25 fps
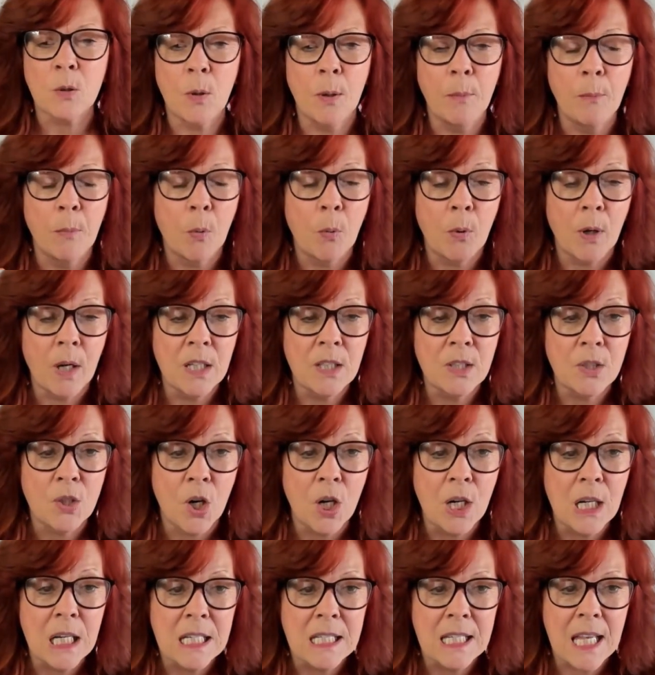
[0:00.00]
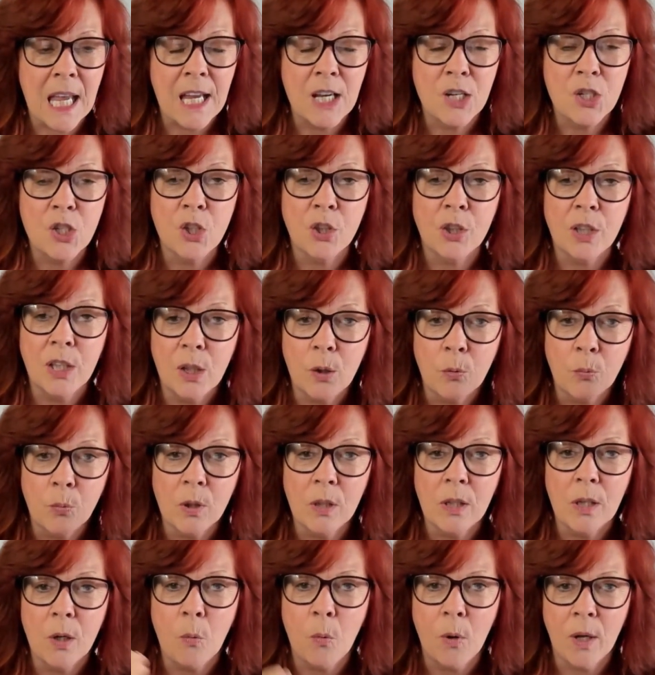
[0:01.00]
one, but what I started to say is you're going to
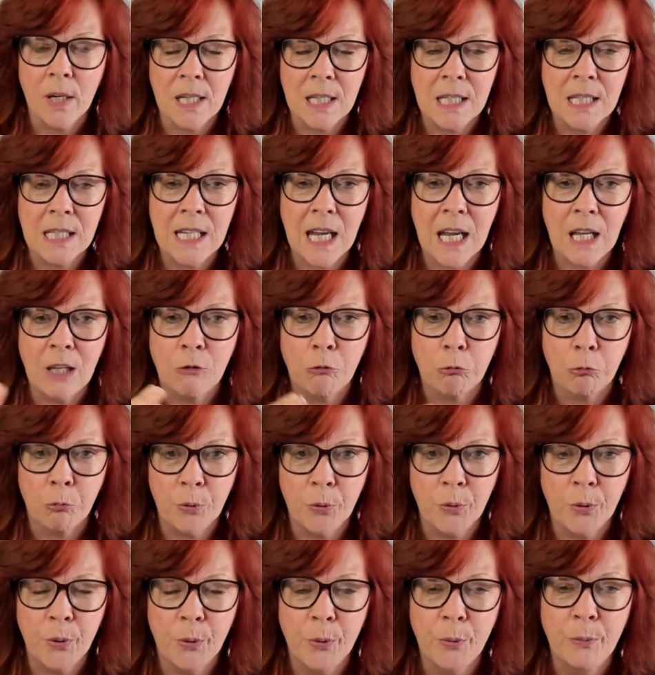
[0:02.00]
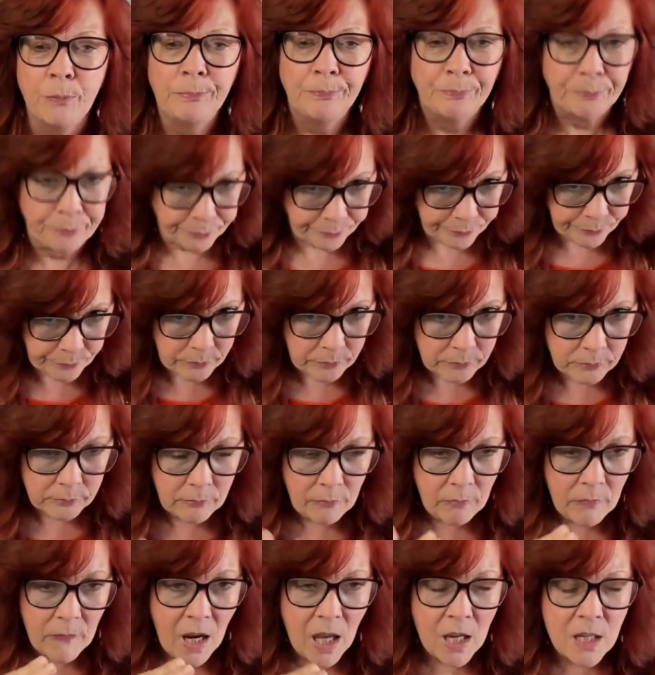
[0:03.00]
really want to stay through
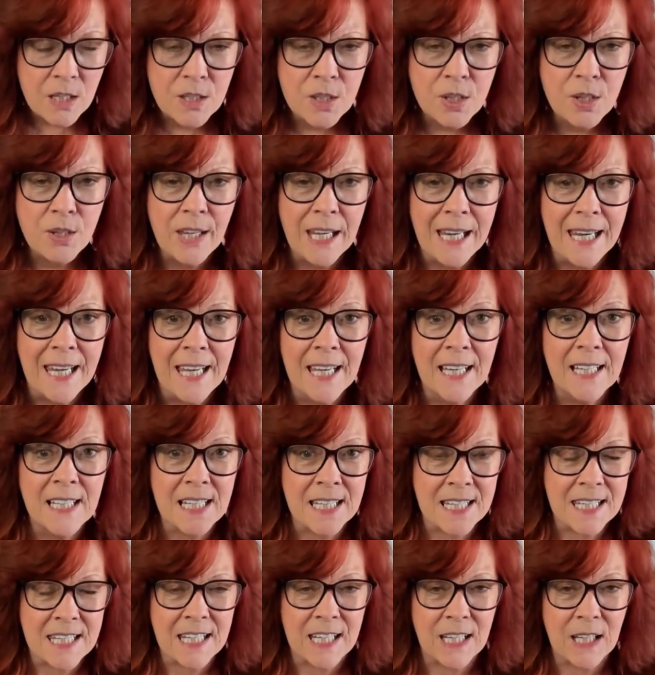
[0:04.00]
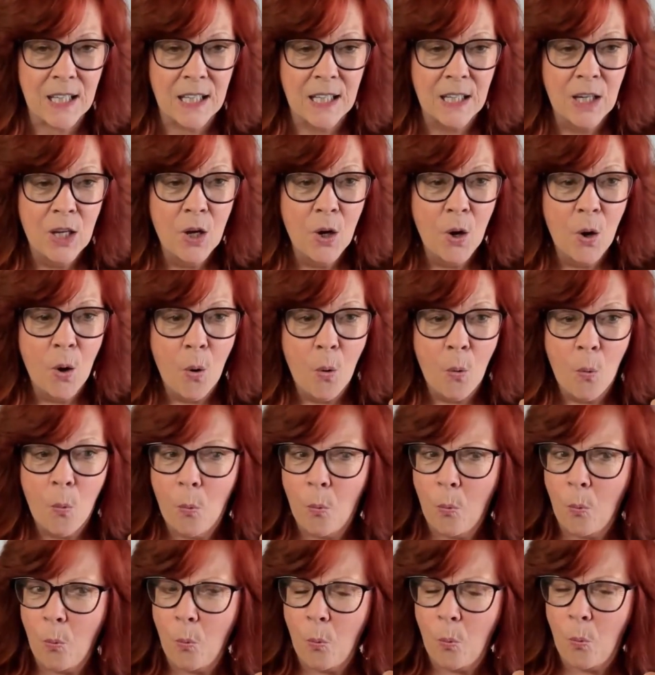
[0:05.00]
to the end and see
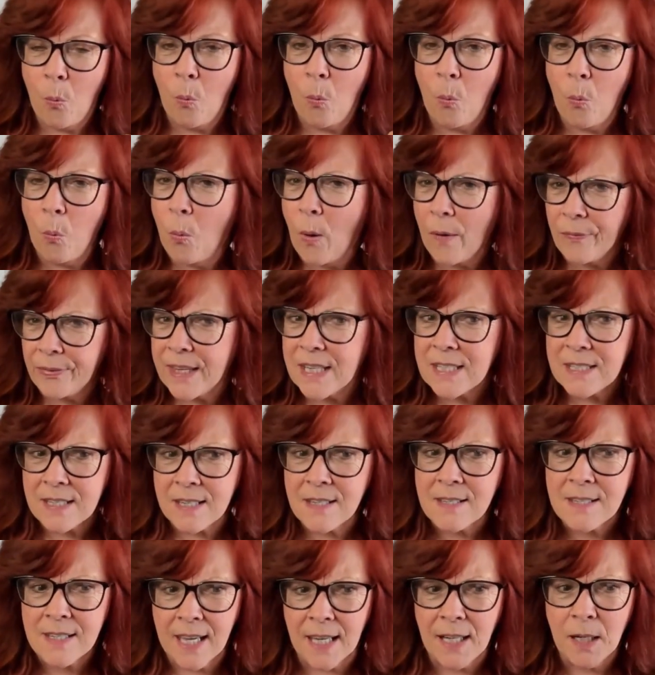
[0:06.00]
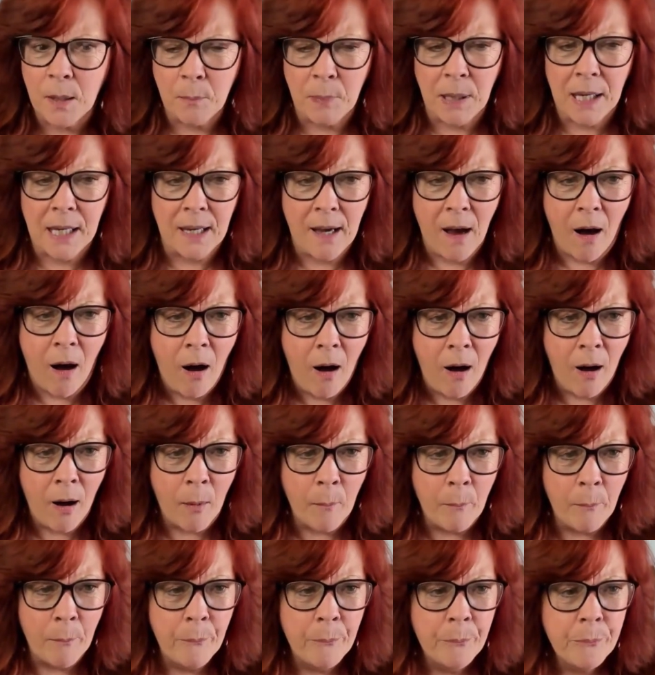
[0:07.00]
what this is going to
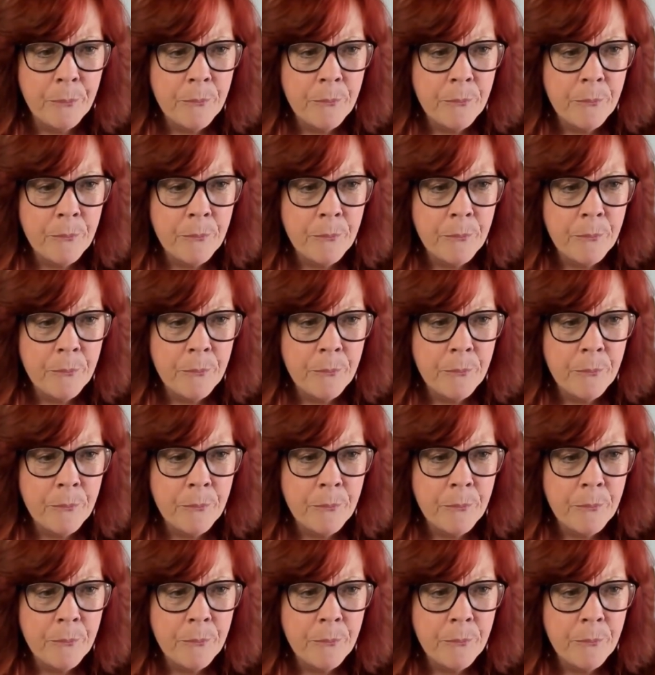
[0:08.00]
become.